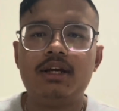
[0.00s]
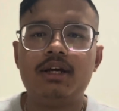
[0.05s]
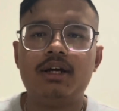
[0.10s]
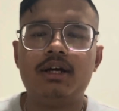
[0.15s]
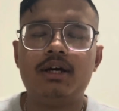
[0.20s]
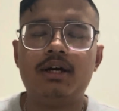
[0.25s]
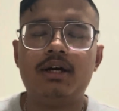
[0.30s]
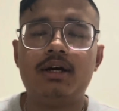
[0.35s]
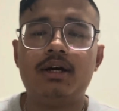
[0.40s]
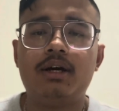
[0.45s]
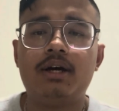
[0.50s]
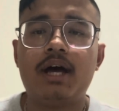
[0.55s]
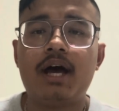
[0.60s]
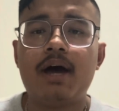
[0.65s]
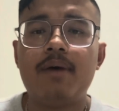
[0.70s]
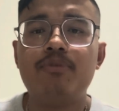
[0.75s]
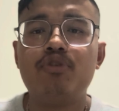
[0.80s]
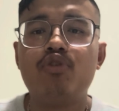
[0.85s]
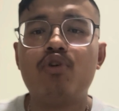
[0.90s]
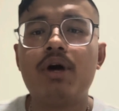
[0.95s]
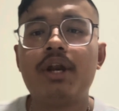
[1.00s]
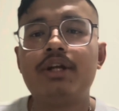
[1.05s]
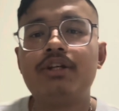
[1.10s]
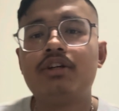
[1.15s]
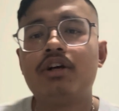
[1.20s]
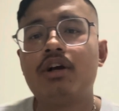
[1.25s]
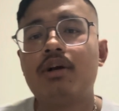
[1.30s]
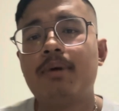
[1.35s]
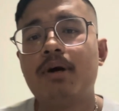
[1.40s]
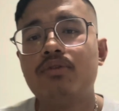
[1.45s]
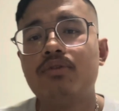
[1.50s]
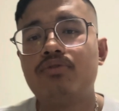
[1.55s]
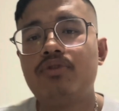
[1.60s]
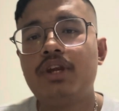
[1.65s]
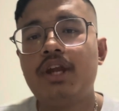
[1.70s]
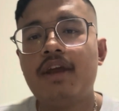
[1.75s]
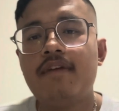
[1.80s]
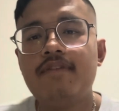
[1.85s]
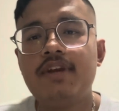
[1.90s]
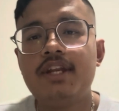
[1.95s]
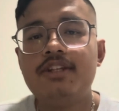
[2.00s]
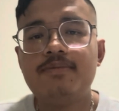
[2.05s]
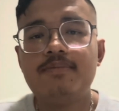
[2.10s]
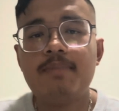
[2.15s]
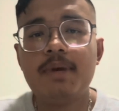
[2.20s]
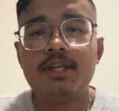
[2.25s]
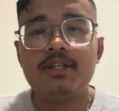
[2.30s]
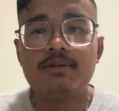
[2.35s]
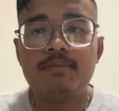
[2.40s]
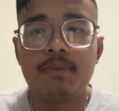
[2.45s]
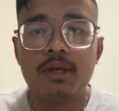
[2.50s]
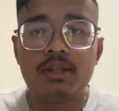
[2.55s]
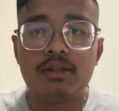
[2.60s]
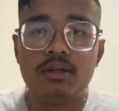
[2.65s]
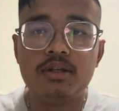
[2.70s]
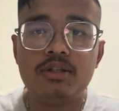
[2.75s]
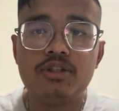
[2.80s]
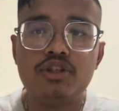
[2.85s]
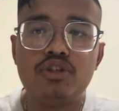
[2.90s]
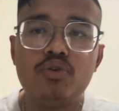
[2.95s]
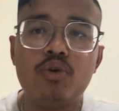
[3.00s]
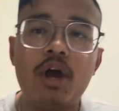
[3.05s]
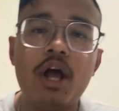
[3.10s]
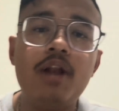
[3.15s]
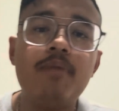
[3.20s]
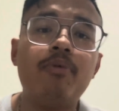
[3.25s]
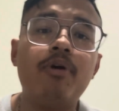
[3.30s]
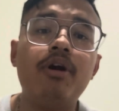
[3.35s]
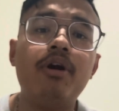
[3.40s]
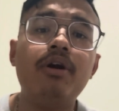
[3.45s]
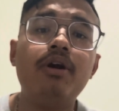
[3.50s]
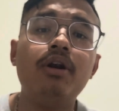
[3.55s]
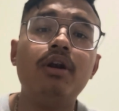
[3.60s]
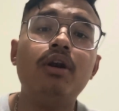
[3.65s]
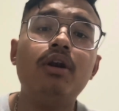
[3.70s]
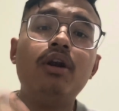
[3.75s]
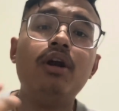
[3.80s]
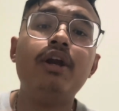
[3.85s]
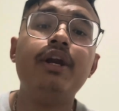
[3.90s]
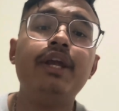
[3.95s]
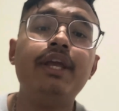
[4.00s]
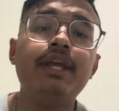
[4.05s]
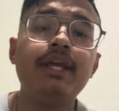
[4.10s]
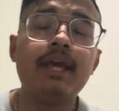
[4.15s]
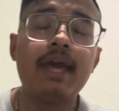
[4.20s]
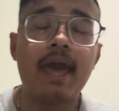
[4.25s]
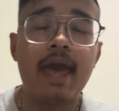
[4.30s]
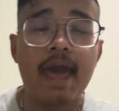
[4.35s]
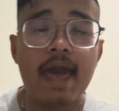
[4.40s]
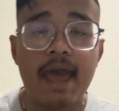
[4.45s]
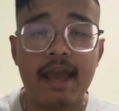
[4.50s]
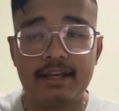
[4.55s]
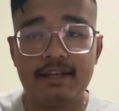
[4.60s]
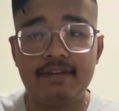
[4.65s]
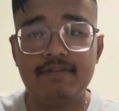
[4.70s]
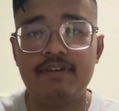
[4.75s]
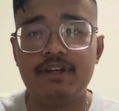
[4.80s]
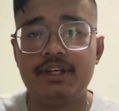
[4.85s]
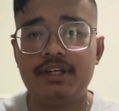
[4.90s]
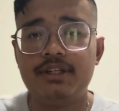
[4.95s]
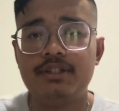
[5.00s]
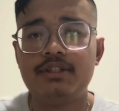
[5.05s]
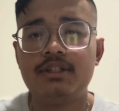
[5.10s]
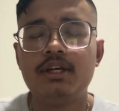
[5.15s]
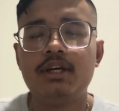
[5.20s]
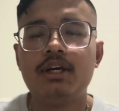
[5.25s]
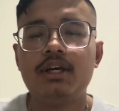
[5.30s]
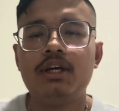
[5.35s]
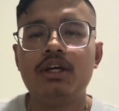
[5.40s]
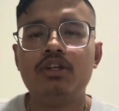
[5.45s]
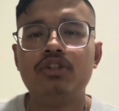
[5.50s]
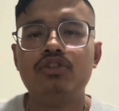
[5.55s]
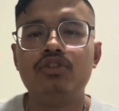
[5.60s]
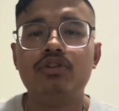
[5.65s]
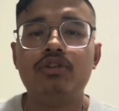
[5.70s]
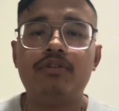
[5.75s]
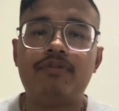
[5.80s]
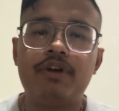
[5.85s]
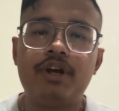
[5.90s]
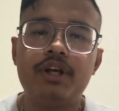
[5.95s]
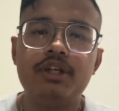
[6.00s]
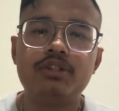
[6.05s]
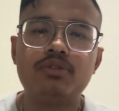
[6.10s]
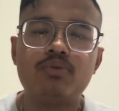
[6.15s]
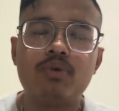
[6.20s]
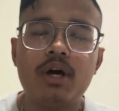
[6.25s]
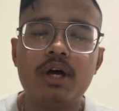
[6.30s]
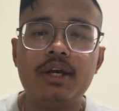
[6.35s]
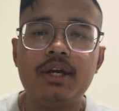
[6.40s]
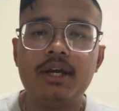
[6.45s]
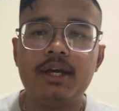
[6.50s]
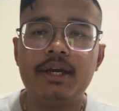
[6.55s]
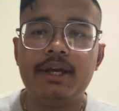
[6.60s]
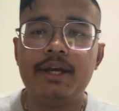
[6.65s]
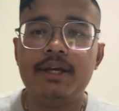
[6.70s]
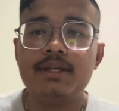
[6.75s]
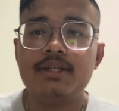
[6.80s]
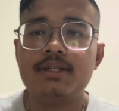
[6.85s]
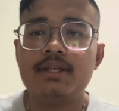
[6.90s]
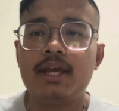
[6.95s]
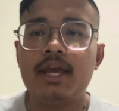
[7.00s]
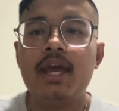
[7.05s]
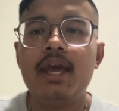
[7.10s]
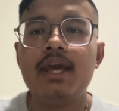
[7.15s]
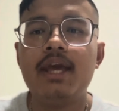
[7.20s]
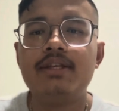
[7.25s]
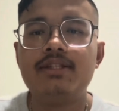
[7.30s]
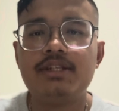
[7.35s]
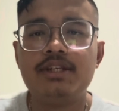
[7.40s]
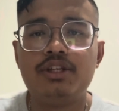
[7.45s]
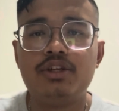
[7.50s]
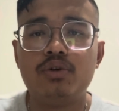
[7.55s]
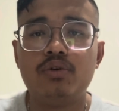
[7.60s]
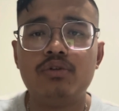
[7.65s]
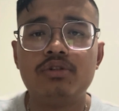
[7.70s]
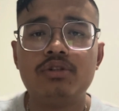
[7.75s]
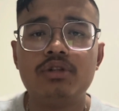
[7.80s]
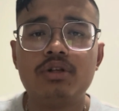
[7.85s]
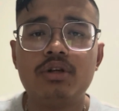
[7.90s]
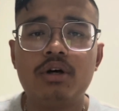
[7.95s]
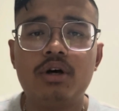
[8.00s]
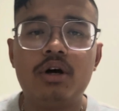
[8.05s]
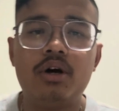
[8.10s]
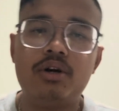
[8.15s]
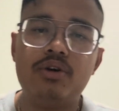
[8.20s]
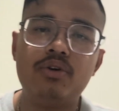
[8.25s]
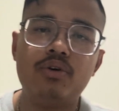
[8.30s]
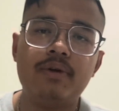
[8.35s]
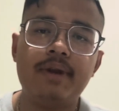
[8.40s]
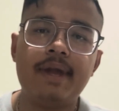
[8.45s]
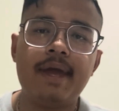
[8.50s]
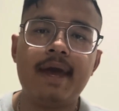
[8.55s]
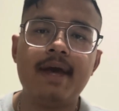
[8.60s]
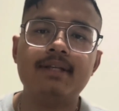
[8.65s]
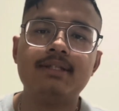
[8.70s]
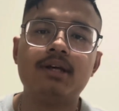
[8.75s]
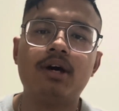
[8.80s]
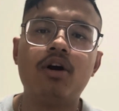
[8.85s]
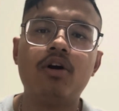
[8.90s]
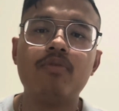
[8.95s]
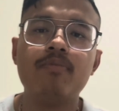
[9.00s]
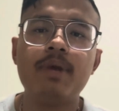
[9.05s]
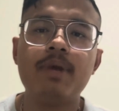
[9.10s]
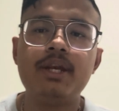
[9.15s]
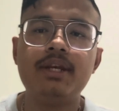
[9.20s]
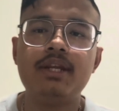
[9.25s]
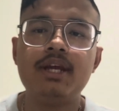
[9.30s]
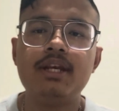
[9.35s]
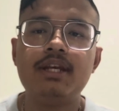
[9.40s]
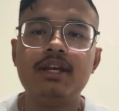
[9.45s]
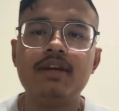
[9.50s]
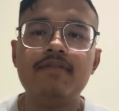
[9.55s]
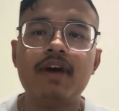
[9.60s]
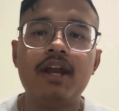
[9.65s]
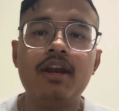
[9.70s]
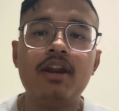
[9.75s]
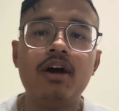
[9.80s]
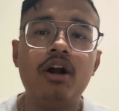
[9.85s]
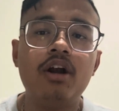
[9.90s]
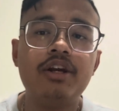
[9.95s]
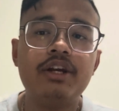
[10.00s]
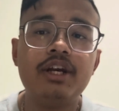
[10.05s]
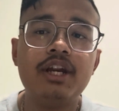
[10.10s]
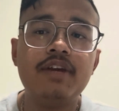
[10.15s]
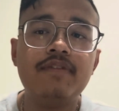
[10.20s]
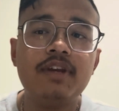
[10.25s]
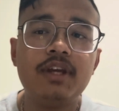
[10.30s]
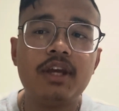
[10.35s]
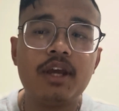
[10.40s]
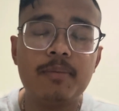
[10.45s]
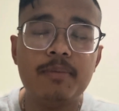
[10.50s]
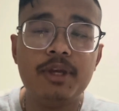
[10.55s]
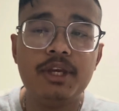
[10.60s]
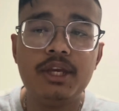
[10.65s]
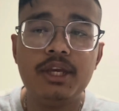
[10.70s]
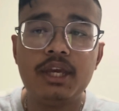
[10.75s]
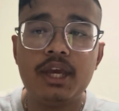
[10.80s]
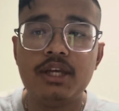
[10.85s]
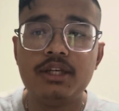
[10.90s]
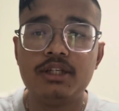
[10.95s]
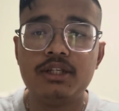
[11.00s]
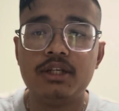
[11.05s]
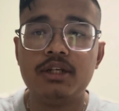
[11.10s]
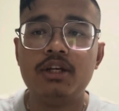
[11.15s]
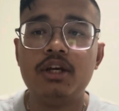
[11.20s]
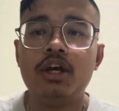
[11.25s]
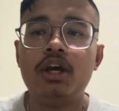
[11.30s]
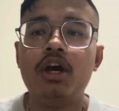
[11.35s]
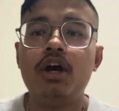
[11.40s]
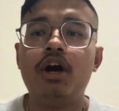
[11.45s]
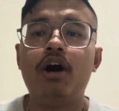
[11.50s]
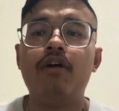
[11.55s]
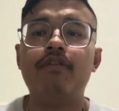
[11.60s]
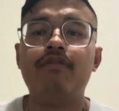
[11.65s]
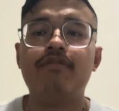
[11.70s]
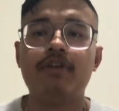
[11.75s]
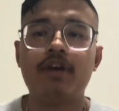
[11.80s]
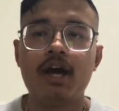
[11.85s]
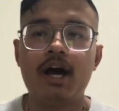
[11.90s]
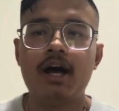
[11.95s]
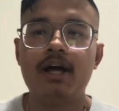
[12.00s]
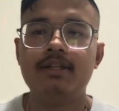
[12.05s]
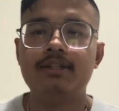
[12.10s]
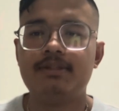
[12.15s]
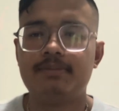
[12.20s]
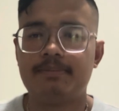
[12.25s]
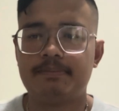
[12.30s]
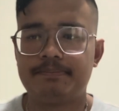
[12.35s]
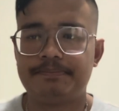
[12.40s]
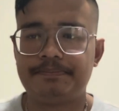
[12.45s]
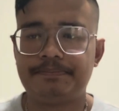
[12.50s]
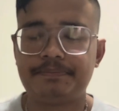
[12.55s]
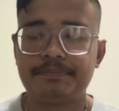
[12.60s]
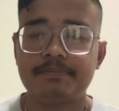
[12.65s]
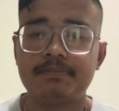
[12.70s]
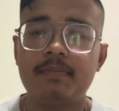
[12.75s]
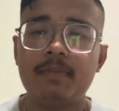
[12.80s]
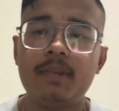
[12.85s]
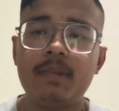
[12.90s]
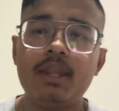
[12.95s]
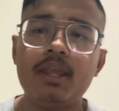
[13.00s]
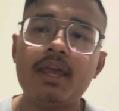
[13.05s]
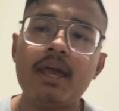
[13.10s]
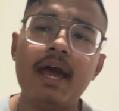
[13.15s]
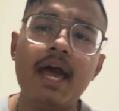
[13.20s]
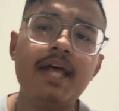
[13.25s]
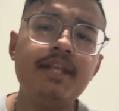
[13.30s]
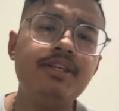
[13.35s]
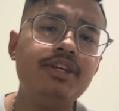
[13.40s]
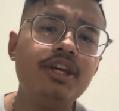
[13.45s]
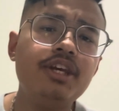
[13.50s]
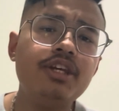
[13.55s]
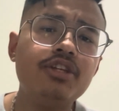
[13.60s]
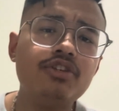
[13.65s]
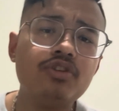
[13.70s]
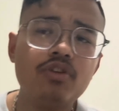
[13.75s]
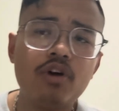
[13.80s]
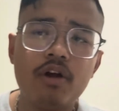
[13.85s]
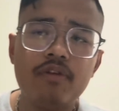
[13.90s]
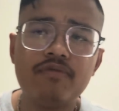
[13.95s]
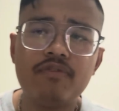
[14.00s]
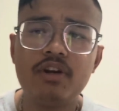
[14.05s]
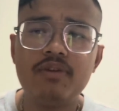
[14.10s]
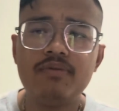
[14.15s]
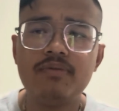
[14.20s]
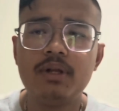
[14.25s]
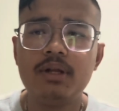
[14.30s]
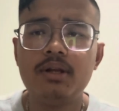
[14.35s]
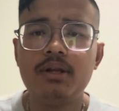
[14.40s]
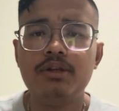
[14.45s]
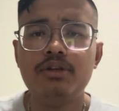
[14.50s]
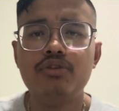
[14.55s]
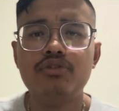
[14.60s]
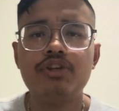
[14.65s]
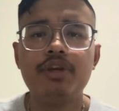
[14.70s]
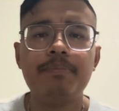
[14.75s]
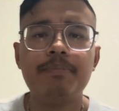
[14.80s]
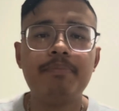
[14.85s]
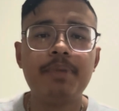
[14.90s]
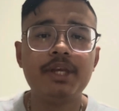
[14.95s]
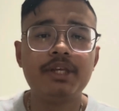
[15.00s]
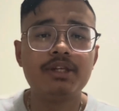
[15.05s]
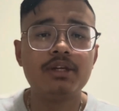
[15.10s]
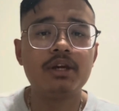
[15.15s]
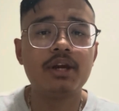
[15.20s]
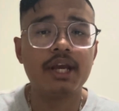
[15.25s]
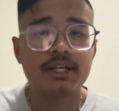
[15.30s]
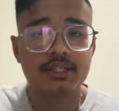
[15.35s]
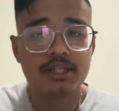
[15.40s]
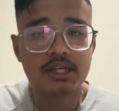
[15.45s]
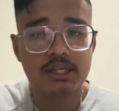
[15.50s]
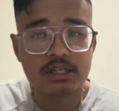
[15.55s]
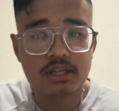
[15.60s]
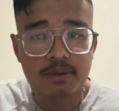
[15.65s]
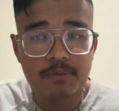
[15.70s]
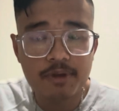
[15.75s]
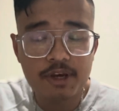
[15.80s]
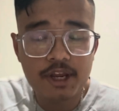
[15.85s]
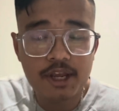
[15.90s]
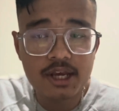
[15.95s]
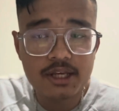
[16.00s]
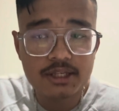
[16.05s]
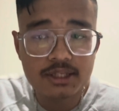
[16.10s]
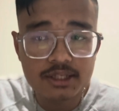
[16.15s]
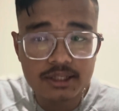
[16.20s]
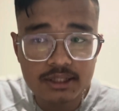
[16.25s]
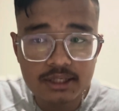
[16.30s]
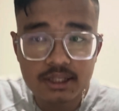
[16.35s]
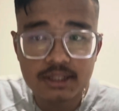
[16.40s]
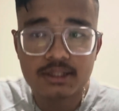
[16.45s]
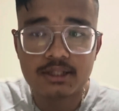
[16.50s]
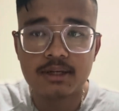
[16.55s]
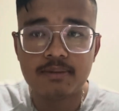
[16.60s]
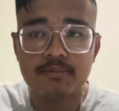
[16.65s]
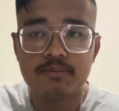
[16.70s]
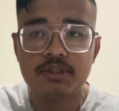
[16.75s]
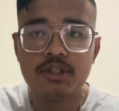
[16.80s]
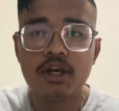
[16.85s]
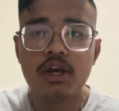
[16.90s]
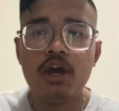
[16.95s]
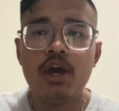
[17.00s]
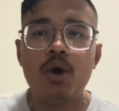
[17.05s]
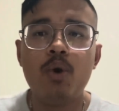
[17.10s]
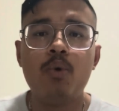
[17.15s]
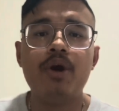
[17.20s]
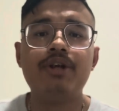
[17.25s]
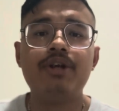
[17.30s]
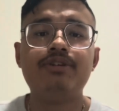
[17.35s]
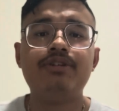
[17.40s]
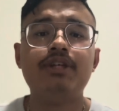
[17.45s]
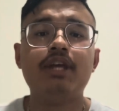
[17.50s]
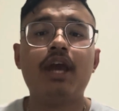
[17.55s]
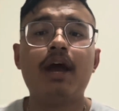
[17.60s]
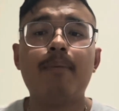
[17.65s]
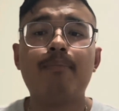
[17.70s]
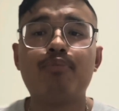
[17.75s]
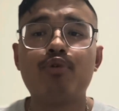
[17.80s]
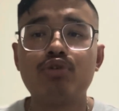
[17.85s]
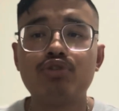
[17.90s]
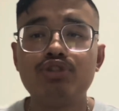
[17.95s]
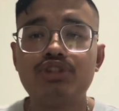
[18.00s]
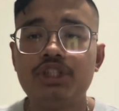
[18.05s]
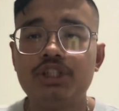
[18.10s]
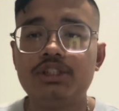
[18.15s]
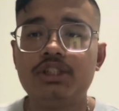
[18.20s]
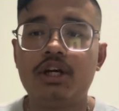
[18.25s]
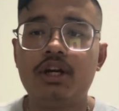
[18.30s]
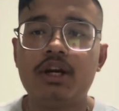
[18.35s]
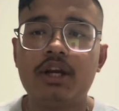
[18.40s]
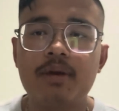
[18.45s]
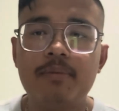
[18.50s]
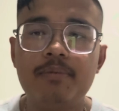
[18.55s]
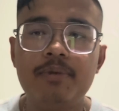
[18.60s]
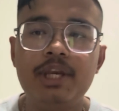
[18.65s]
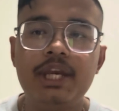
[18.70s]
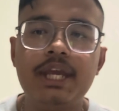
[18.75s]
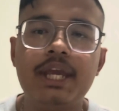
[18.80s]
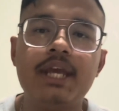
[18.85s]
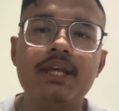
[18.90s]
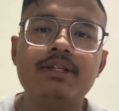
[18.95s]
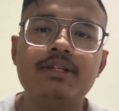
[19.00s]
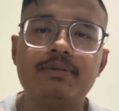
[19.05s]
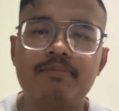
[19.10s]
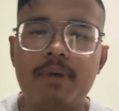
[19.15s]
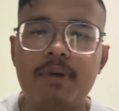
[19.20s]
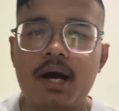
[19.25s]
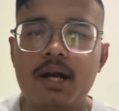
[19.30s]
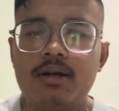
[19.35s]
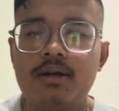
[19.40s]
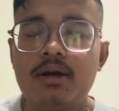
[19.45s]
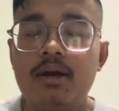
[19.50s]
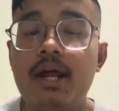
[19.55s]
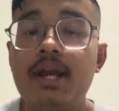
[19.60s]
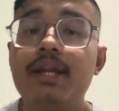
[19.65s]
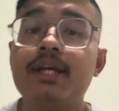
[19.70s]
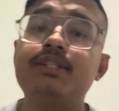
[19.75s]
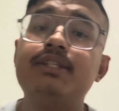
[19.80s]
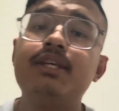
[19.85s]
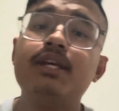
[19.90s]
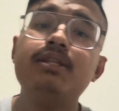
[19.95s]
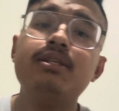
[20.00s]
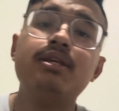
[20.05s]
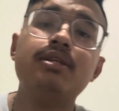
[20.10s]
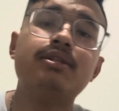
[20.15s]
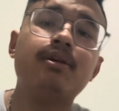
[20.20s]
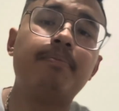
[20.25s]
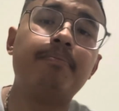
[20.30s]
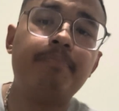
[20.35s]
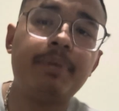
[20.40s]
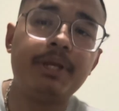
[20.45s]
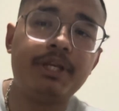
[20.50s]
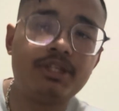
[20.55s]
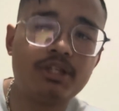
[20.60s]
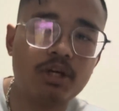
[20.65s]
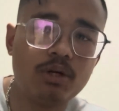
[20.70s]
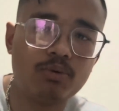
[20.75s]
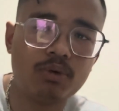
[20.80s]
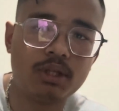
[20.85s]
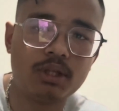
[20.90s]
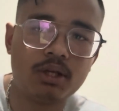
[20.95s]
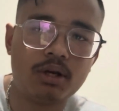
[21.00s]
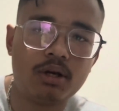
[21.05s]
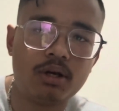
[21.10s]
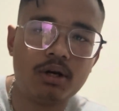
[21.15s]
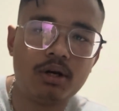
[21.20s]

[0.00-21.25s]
I want to talk about 3 evidence-based methods to help her learning activities. So the first one is AAC tools, or known as augmentative and alternatory communication of GANs, as she is nonverbal, using picture exchange communication systems where she approaches her communication partner and exchanges a picture with her